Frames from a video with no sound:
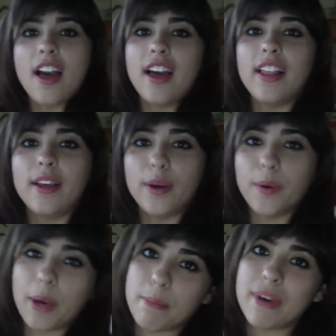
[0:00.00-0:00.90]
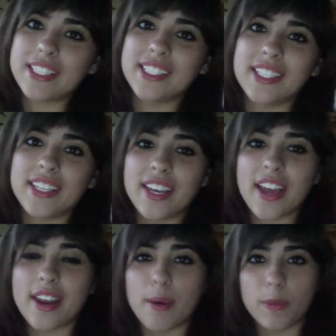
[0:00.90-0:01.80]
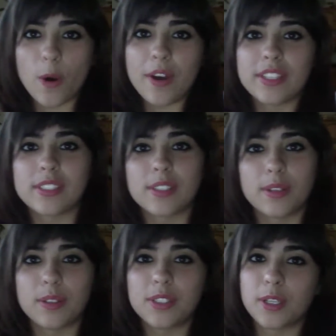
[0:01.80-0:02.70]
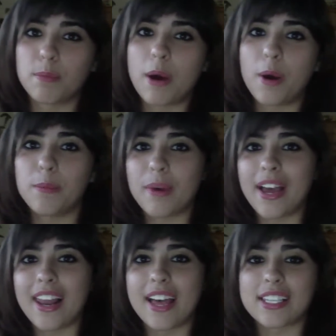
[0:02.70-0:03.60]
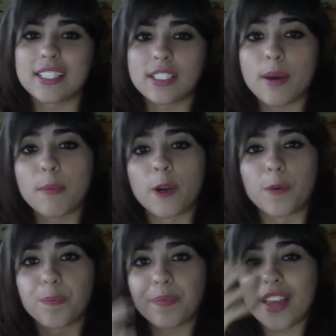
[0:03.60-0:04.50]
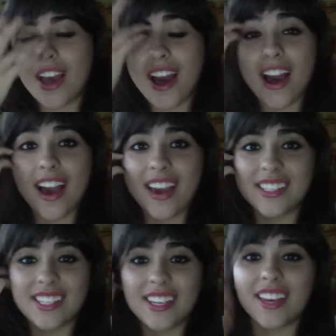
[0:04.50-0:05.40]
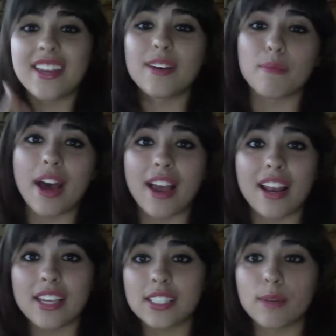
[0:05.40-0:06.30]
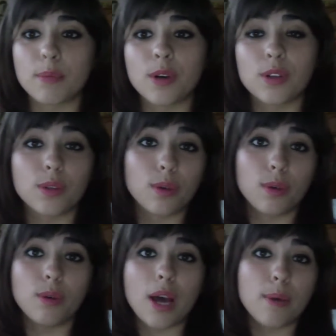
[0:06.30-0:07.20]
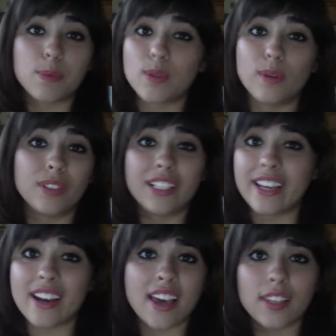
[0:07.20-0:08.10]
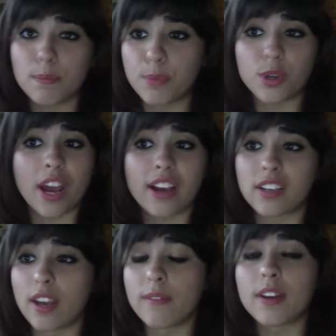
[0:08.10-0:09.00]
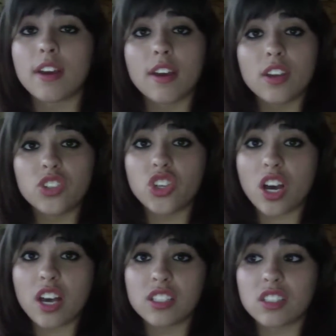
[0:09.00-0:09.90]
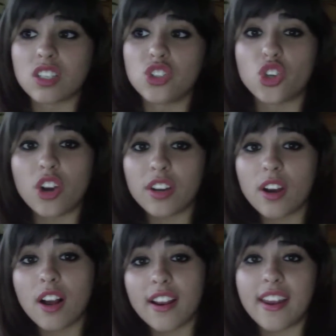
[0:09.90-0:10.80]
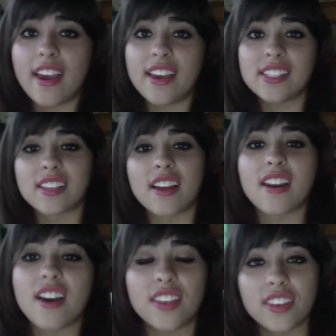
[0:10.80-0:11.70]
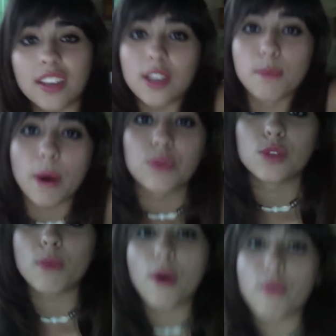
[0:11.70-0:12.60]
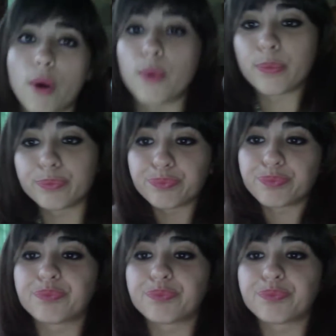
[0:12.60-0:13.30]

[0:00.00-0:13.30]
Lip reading: Hello, I'm Maxi, and I'm going to talk about my last summer. I dedicated my last summer to do absolutely nothing productive, just enjoying the holidays and not thinking about tomorrow.